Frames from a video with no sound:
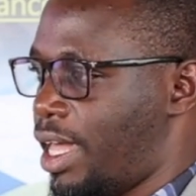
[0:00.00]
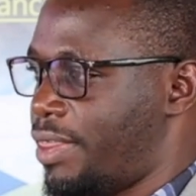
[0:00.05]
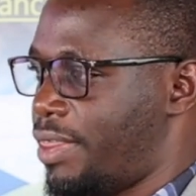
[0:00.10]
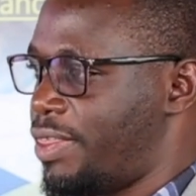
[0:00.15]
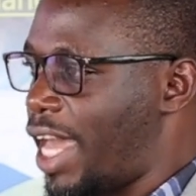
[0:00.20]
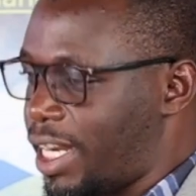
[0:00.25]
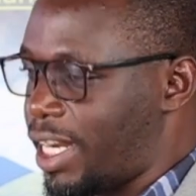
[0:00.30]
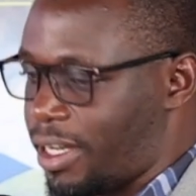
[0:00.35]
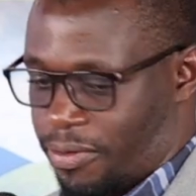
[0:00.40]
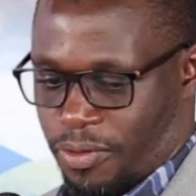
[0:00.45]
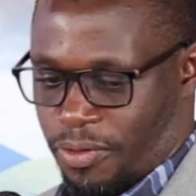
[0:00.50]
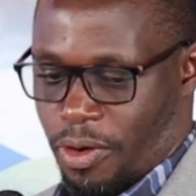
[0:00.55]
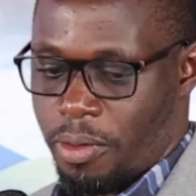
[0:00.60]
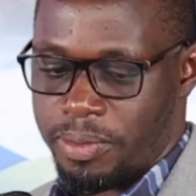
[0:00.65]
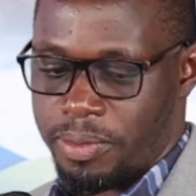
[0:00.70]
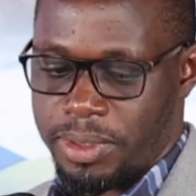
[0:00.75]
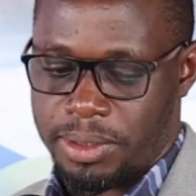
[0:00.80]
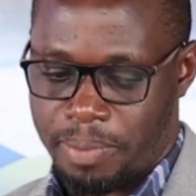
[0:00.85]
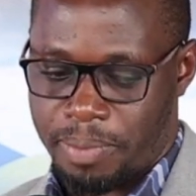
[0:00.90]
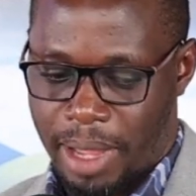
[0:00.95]
that
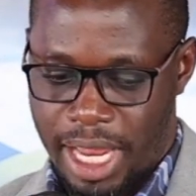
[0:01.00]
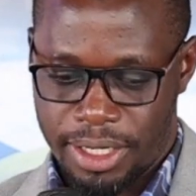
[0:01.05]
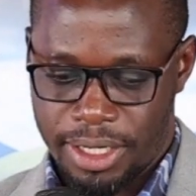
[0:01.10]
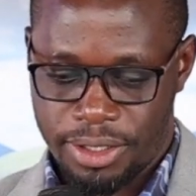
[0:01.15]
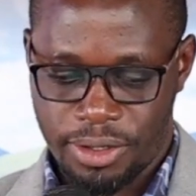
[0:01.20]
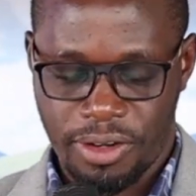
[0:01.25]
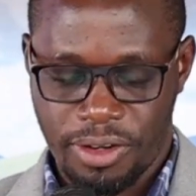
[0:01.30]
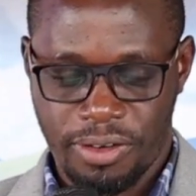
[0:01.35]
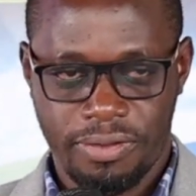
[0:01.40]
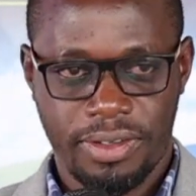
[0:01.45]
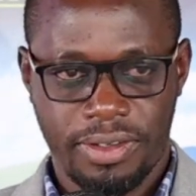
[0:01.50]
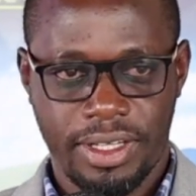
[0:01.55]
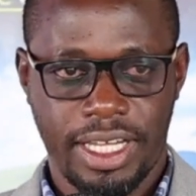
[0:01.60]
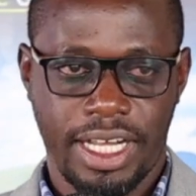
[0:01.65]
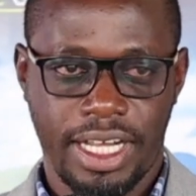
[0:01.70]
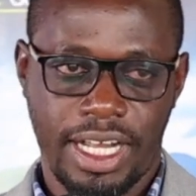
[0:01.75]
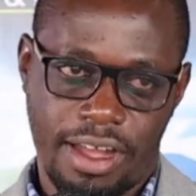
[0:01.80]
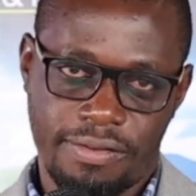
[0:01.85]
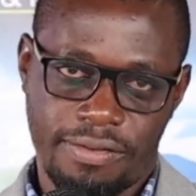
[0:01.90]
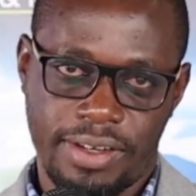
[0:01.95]
forms part of
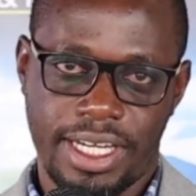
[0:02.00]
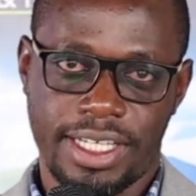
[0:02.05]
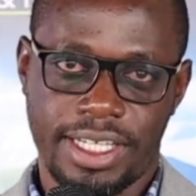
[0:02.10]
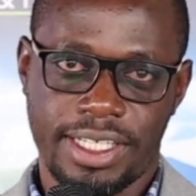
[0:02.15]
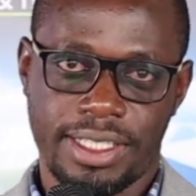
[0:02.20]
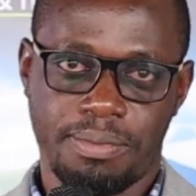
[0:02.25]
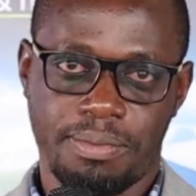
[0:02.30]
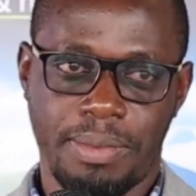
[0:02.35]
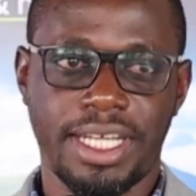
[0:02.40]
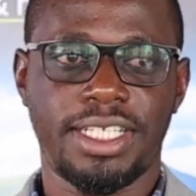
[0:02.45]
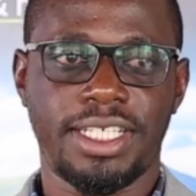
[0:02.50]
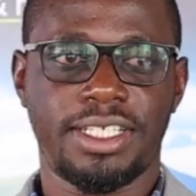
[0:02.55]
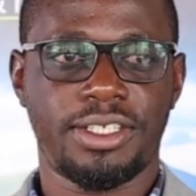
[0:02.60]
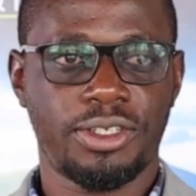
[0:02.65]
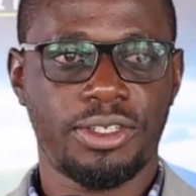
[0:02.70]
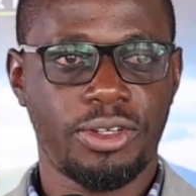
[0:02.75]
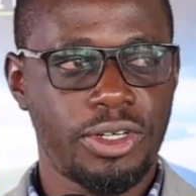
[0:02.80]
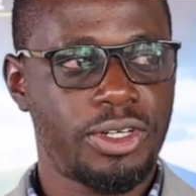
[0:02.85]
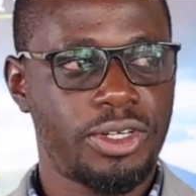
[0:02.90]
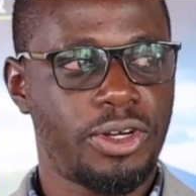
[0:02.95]
governance, but it's
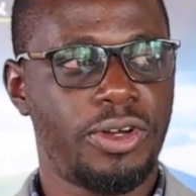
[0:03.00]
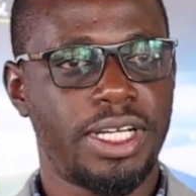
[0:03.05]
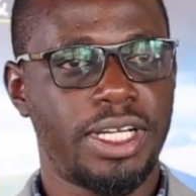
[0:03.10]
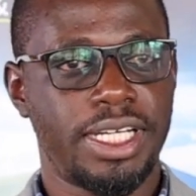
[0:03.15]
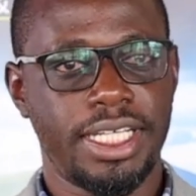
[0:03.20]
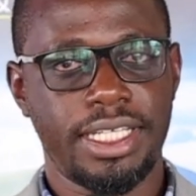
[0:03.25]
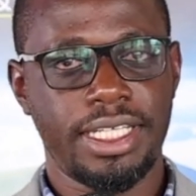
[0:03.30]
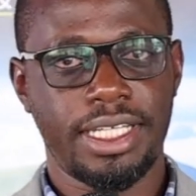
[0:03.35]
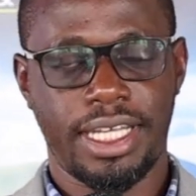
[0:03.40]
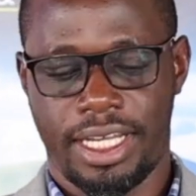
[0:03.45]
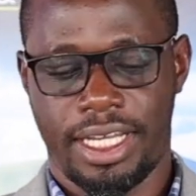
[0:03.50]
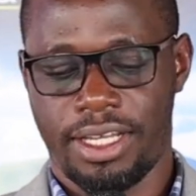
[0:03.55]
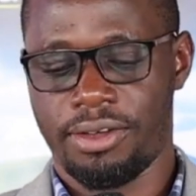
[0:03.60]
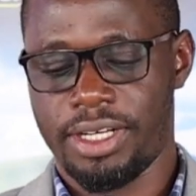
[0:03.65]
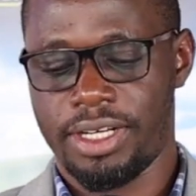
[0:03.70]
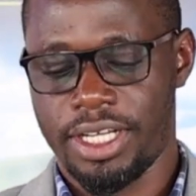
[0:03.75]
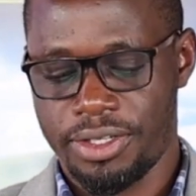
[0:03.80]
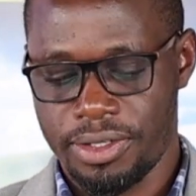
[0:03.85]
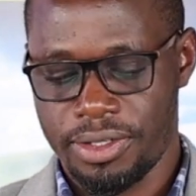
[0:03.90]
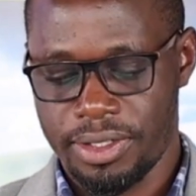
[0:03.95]
not only
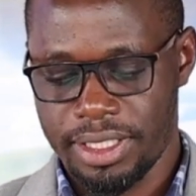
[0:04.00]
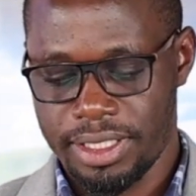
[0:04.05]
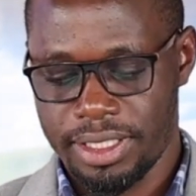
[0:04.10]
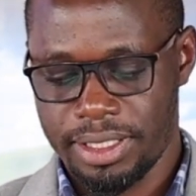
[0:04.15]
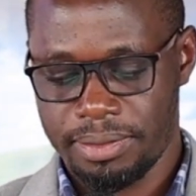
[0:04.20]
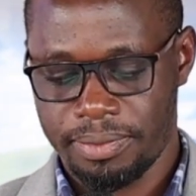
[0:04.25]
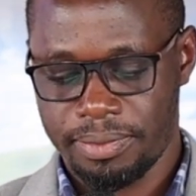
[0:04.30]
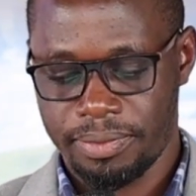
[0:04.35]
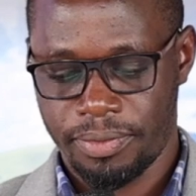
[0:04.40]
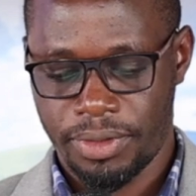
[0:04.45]
regulations.